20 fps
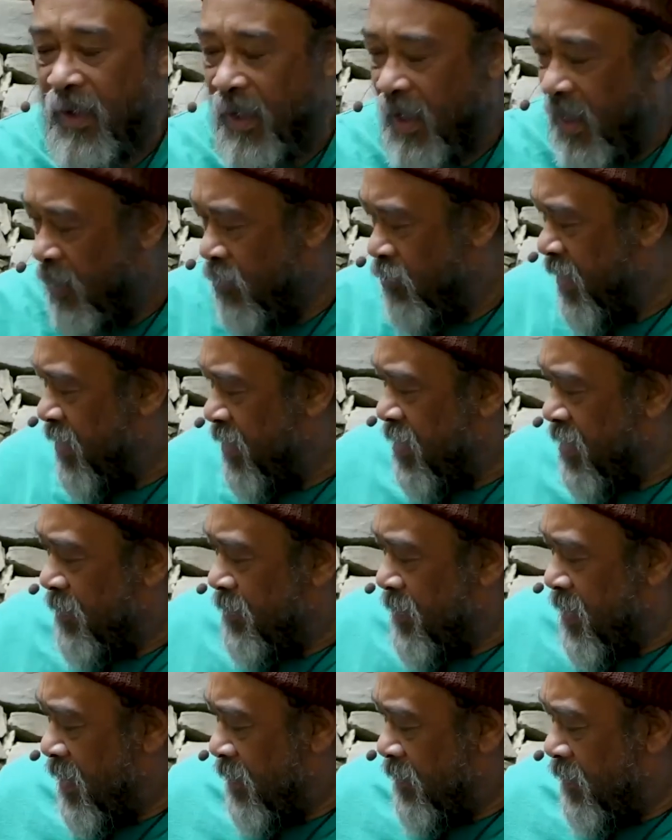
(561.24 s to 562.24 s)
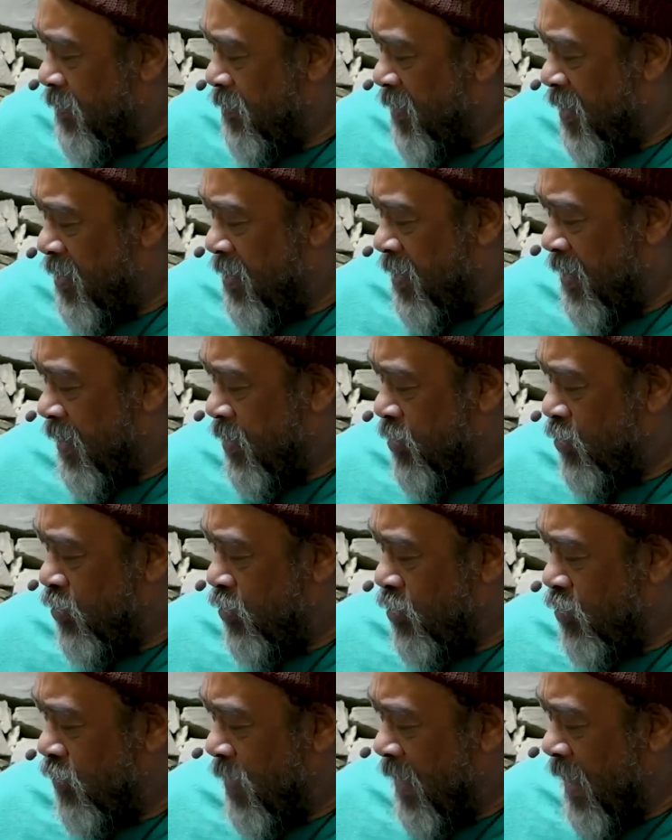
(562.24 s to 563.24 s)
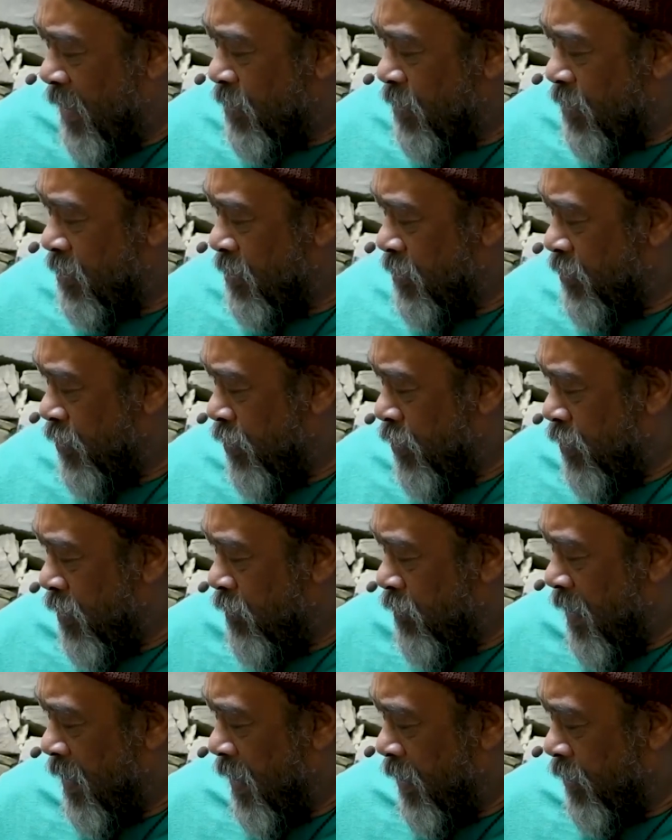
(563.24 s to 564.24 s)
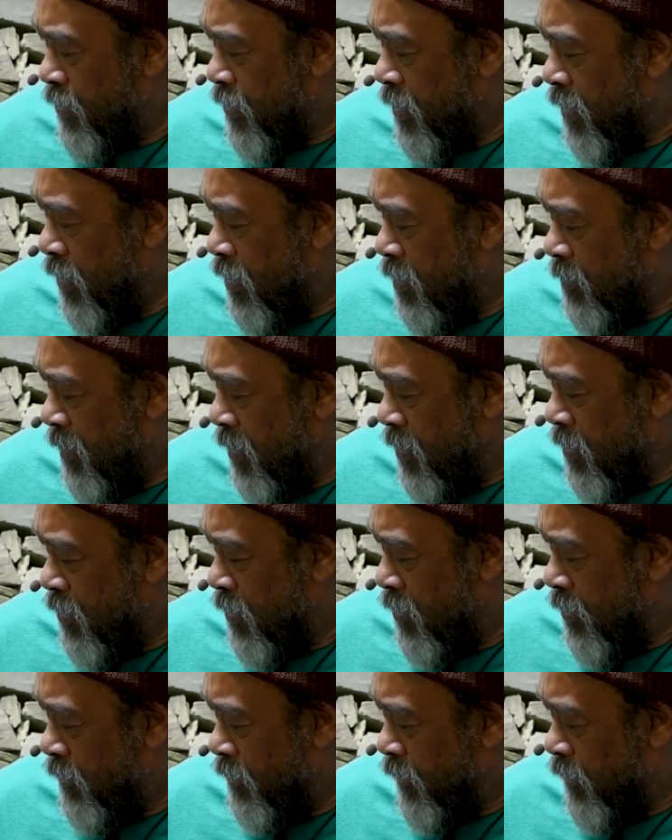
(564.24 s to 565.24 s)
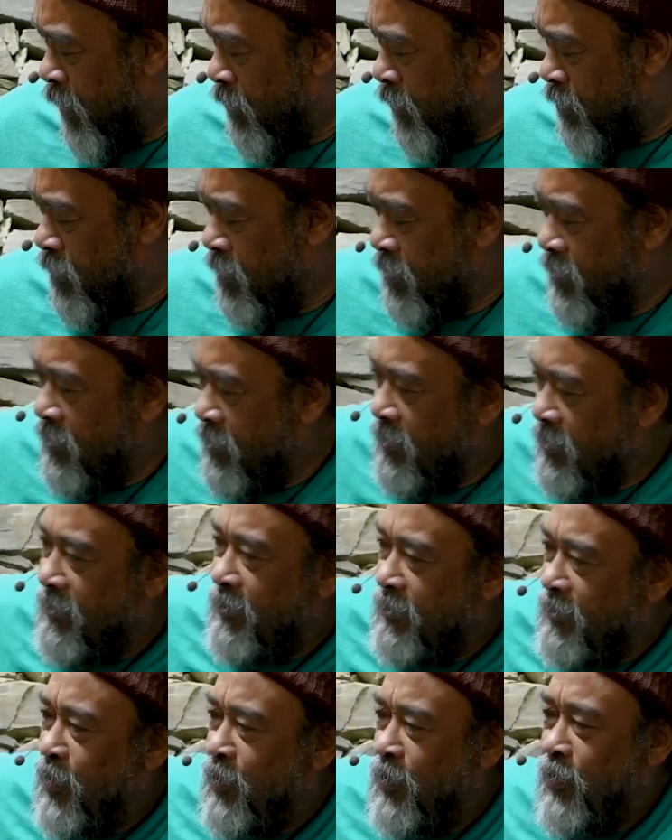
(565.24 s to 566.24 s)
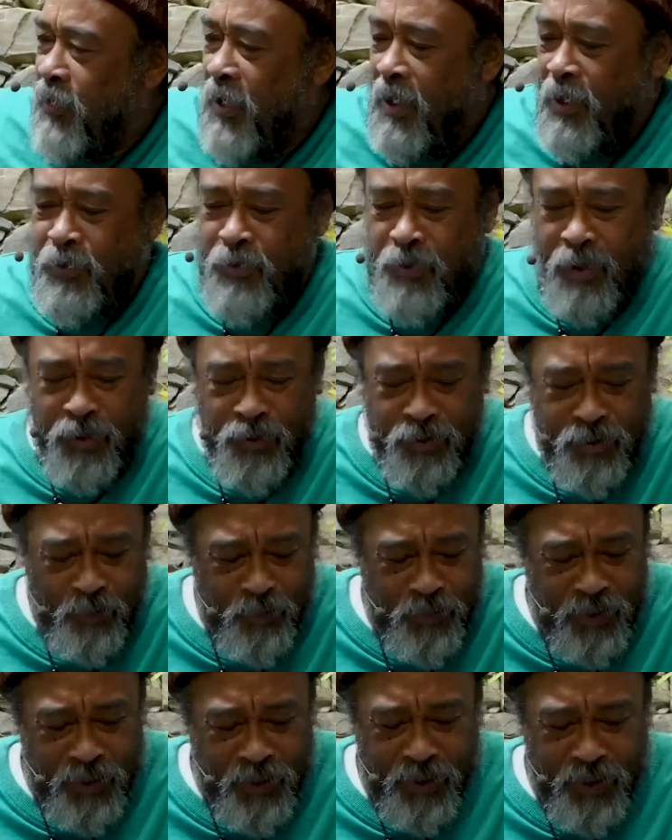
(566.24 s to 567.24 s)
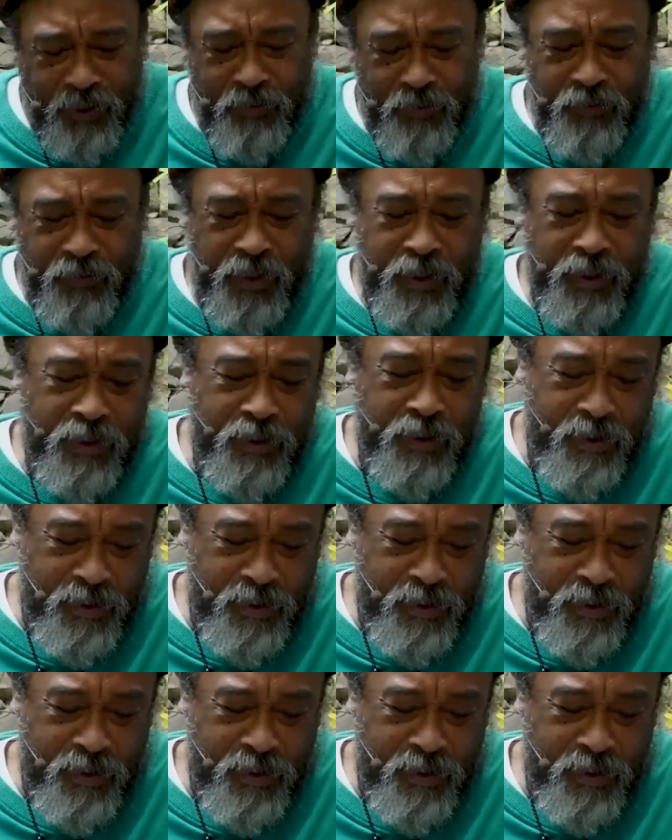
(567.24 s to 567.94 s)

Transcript: I'll read something for a bit to let you to relax, so you can relax a little bit. And first, maybe Ryan finds something I can read.